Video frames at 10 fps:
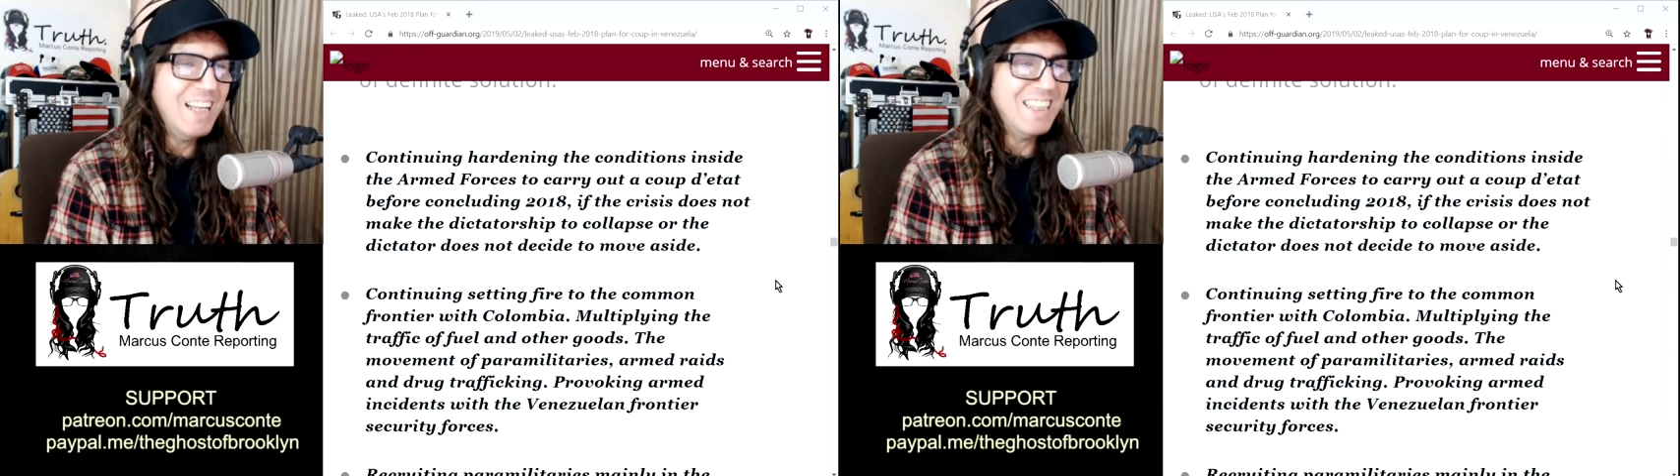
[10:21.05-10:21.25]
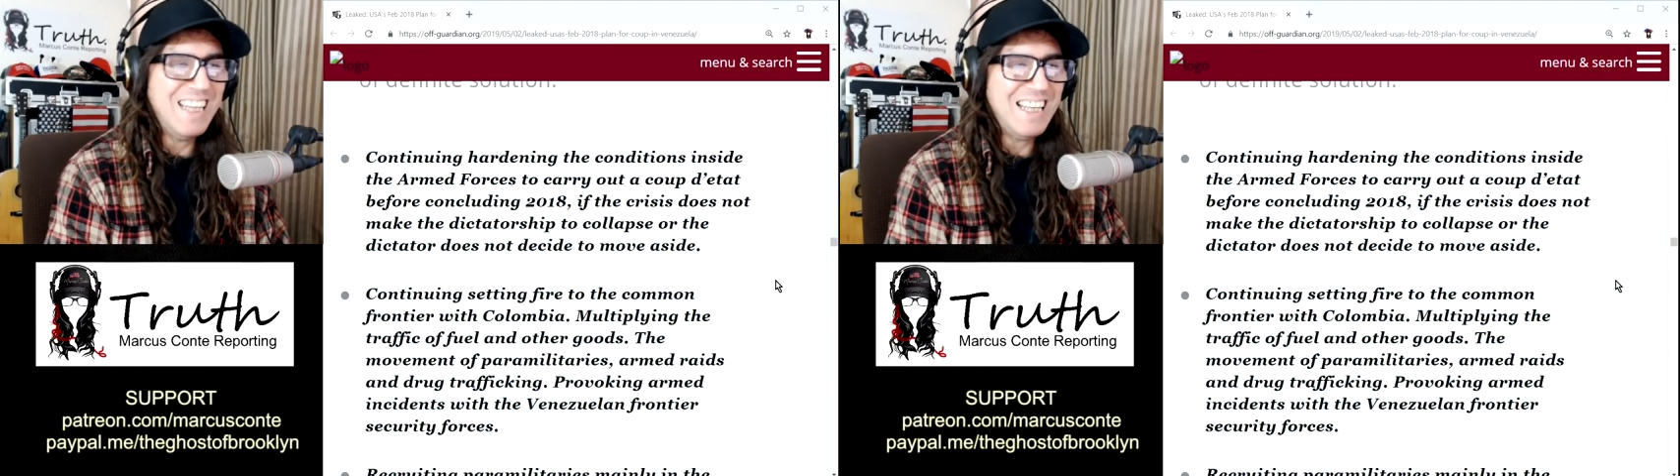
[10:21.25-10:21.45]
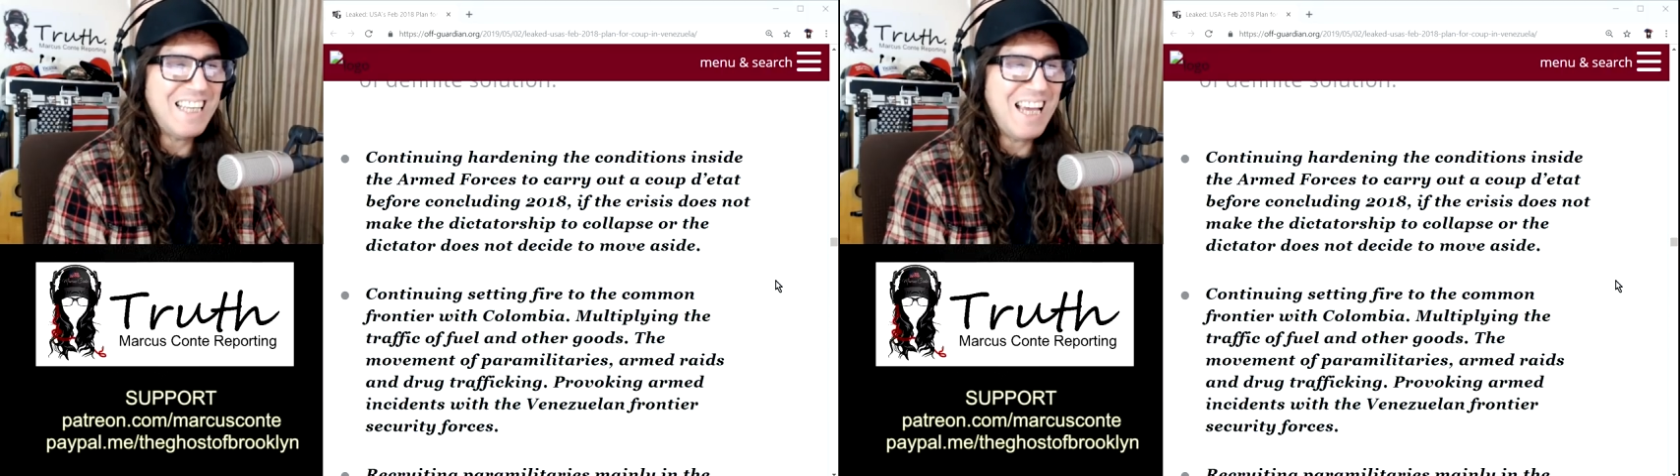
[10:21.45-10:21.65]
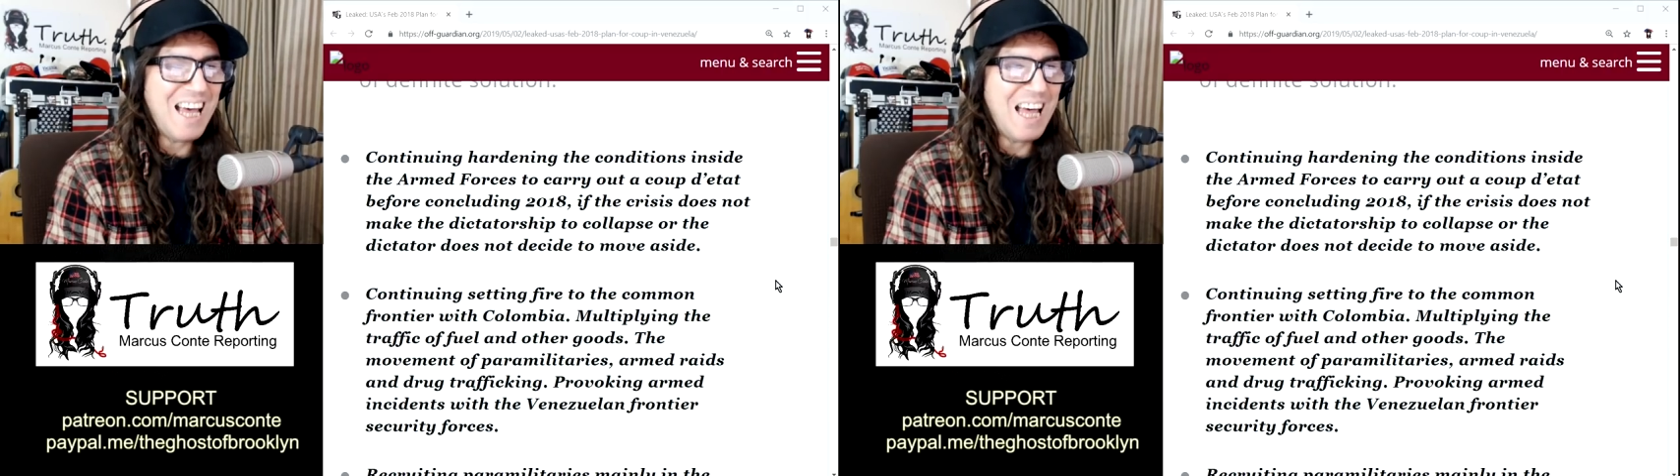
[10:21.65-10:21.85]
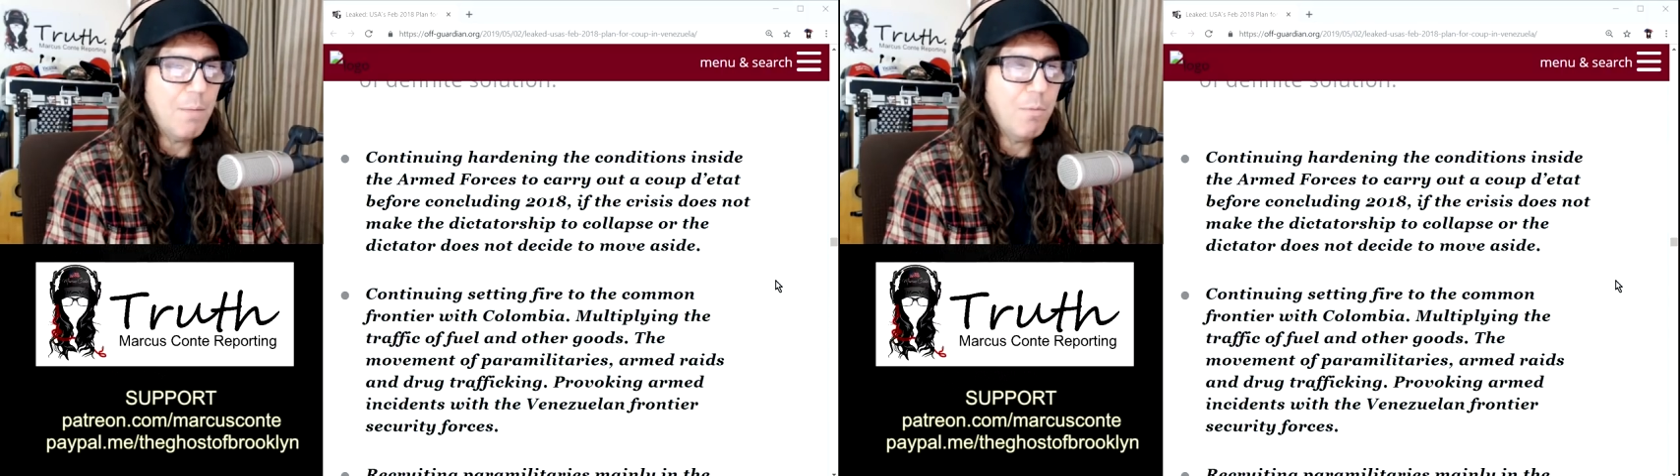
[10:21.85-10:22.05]

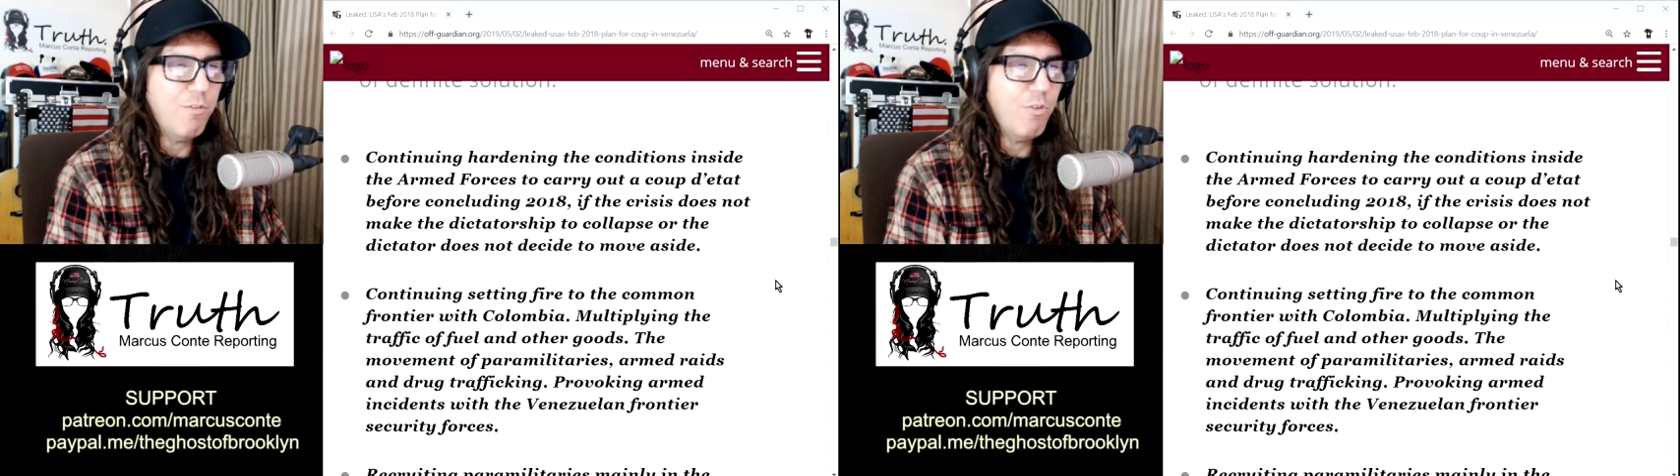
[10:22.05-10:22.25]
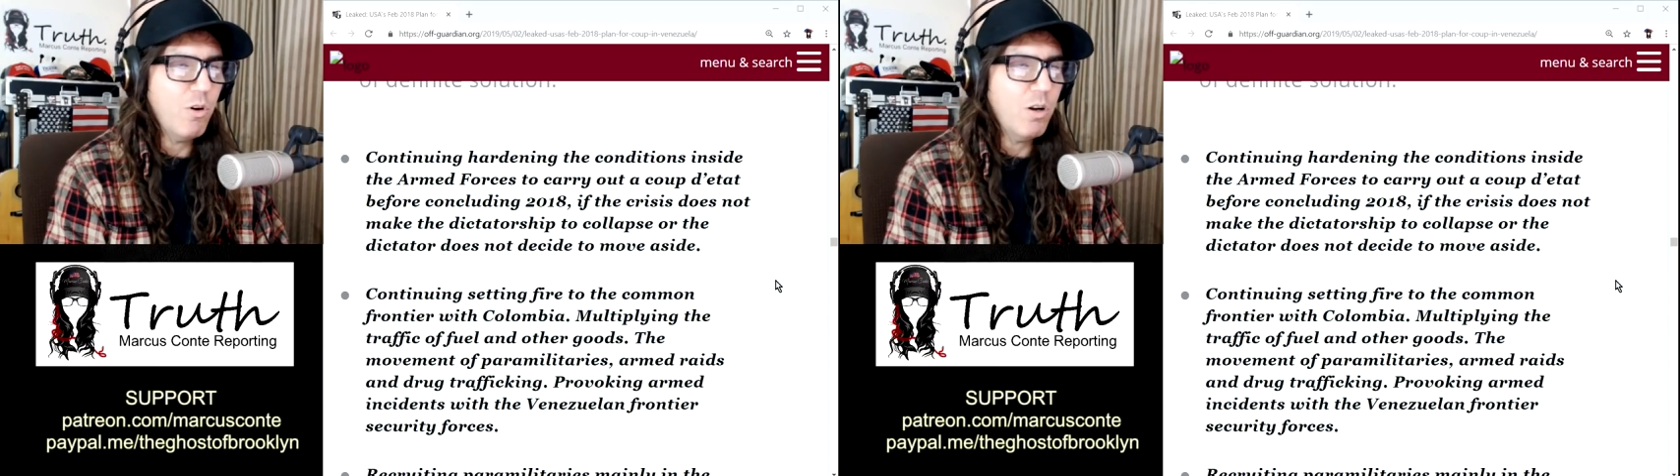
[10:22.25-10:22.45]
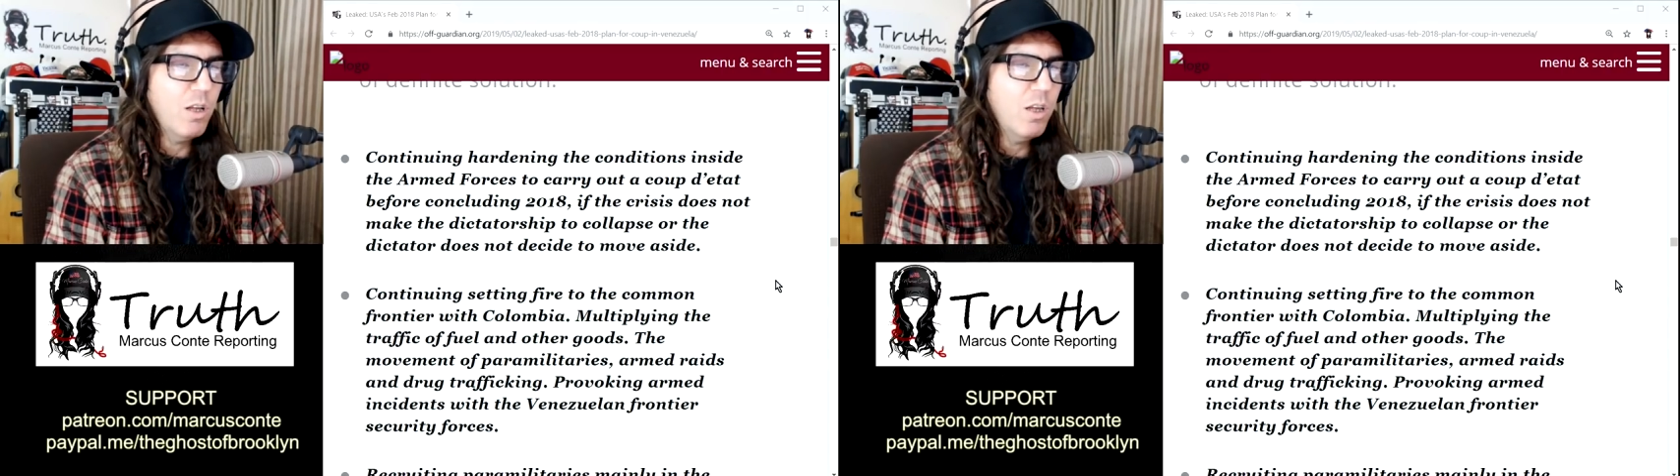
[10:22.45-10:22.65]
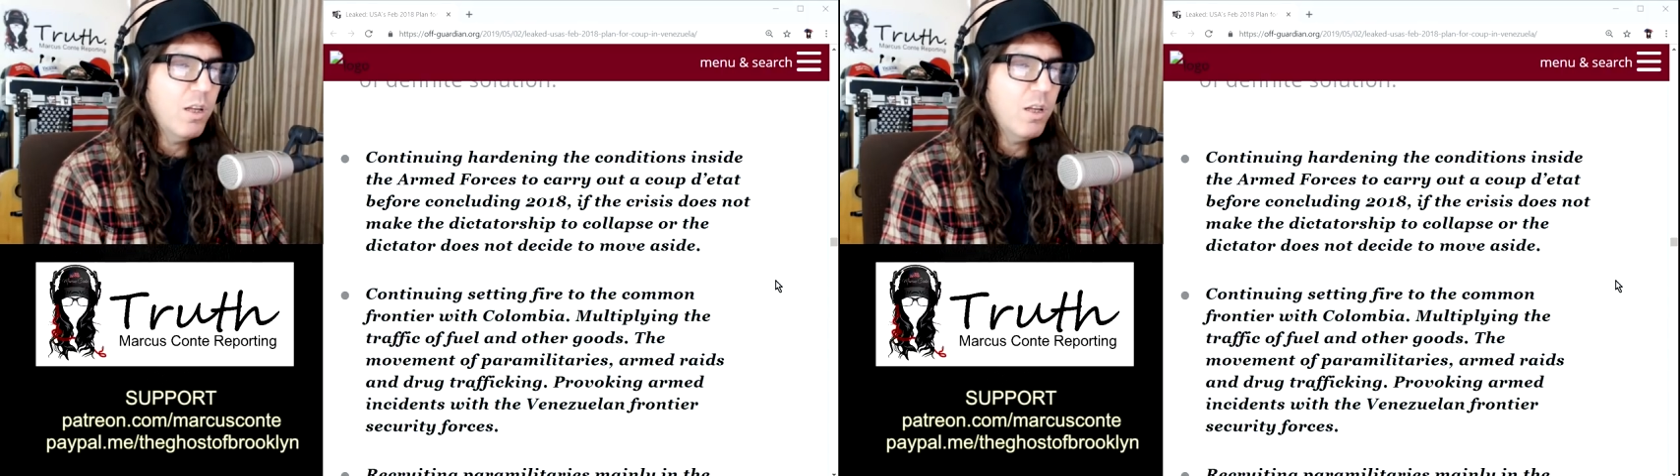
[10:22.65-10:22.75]
d'etat before